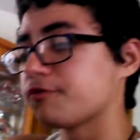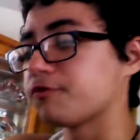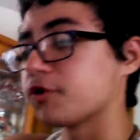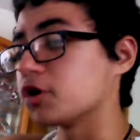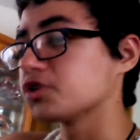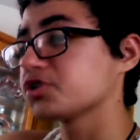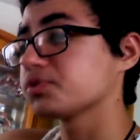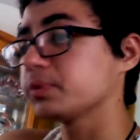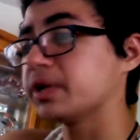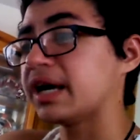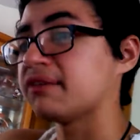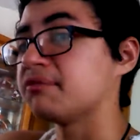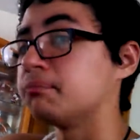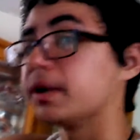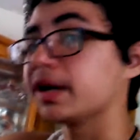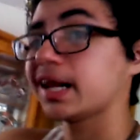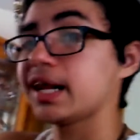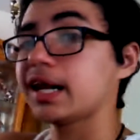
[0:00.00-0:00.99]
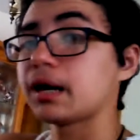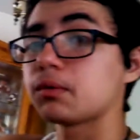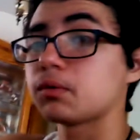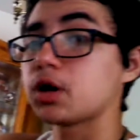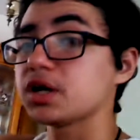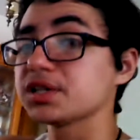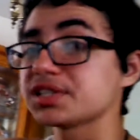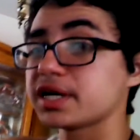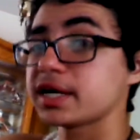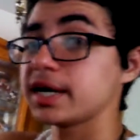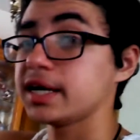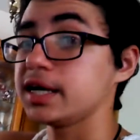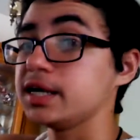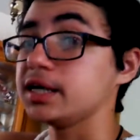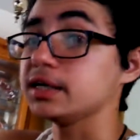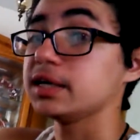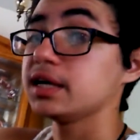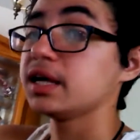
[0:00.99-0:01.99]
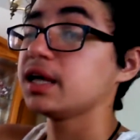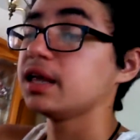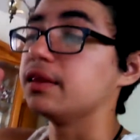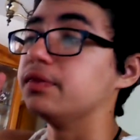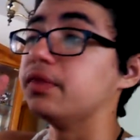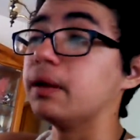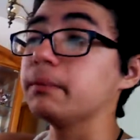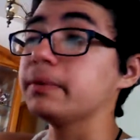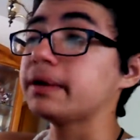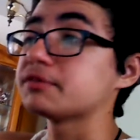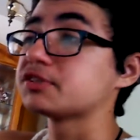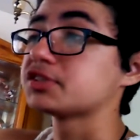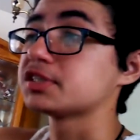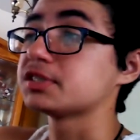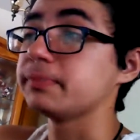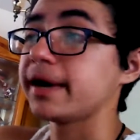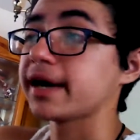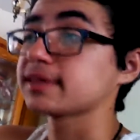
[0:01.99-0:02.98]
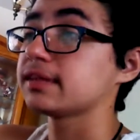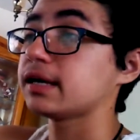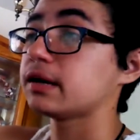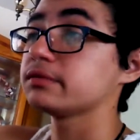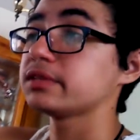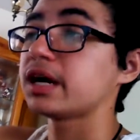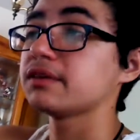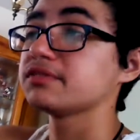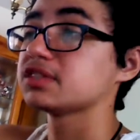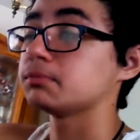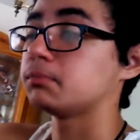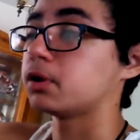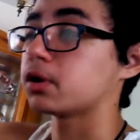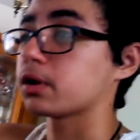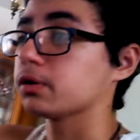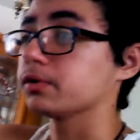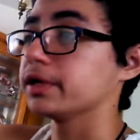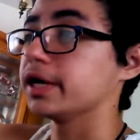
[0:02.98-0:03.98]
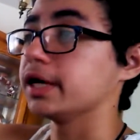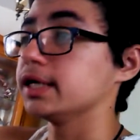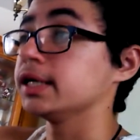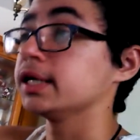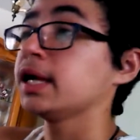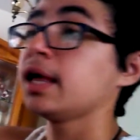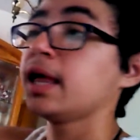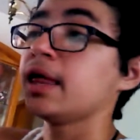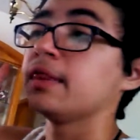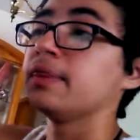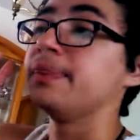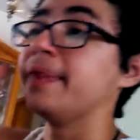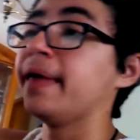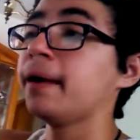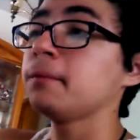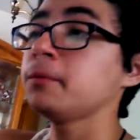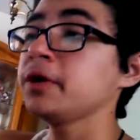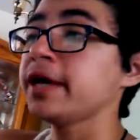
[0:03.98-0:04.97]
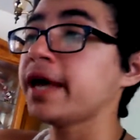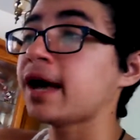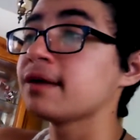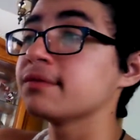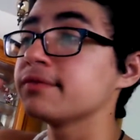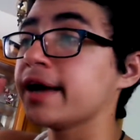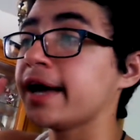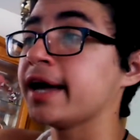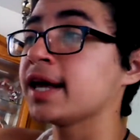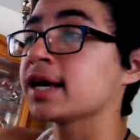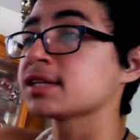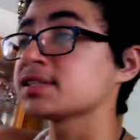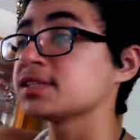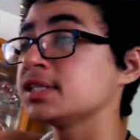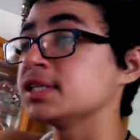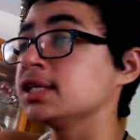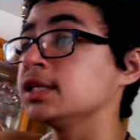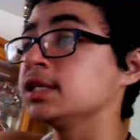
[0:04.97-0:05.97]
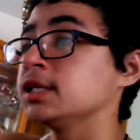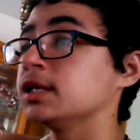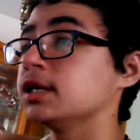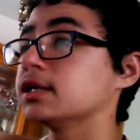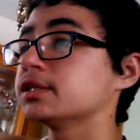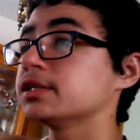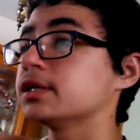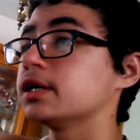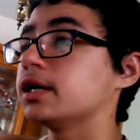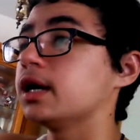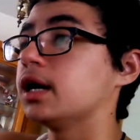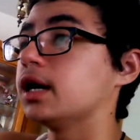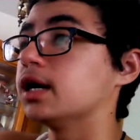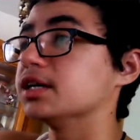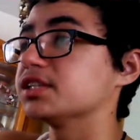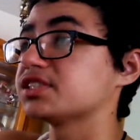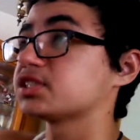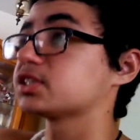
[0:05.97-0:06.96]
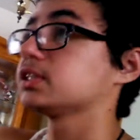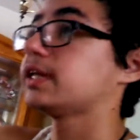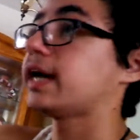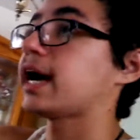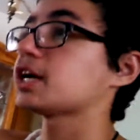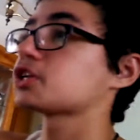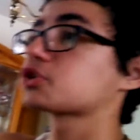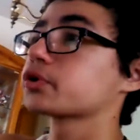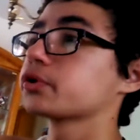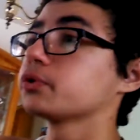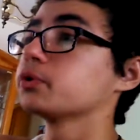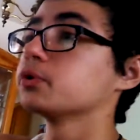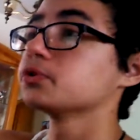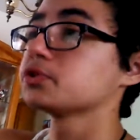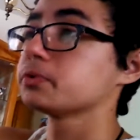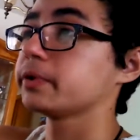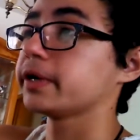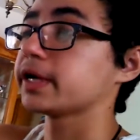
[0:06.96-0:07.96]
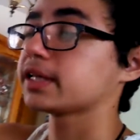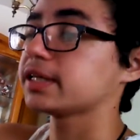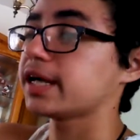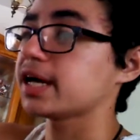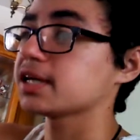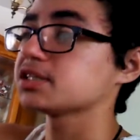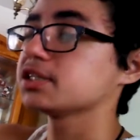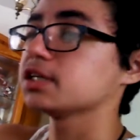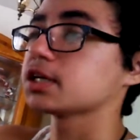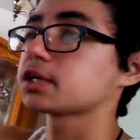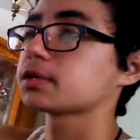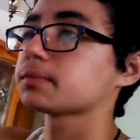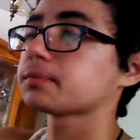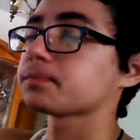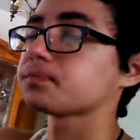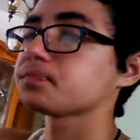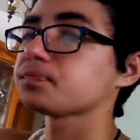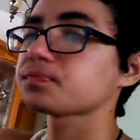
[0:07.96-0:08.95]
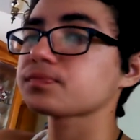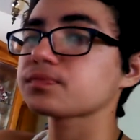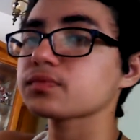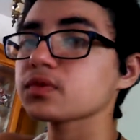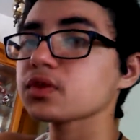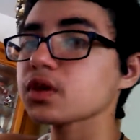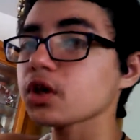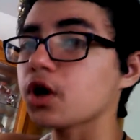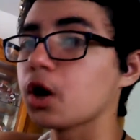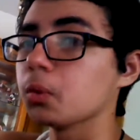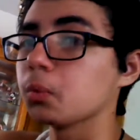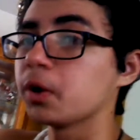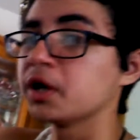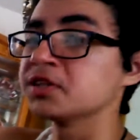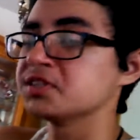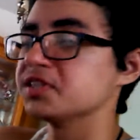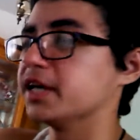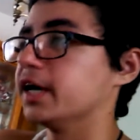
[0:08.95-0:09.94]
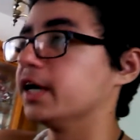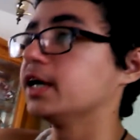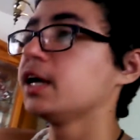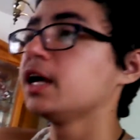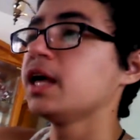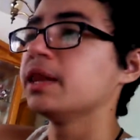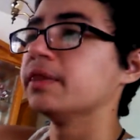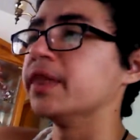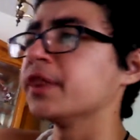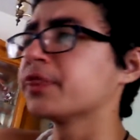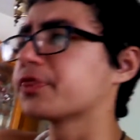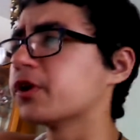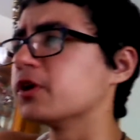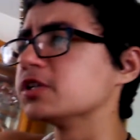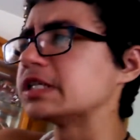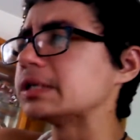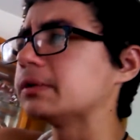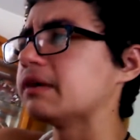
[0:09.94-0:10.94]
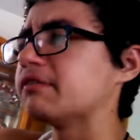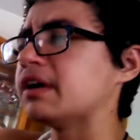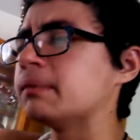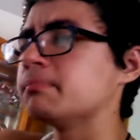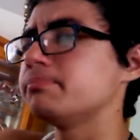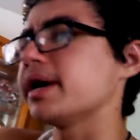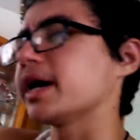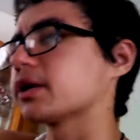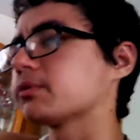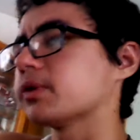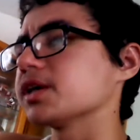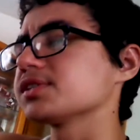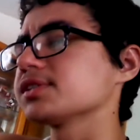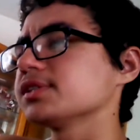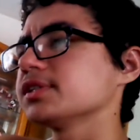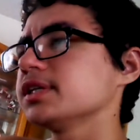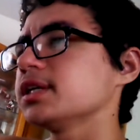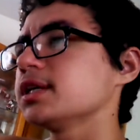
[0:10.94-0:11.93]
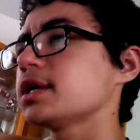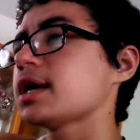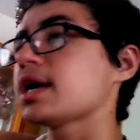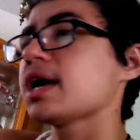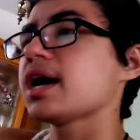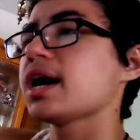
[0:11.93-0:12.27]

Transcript: first we have Monday Night Raw tonight, then we have SmackDown Live tomorrow night, then we have NXT / Cruiserweight Classic on Wednesday, then Thursday we have Impact Wrestling,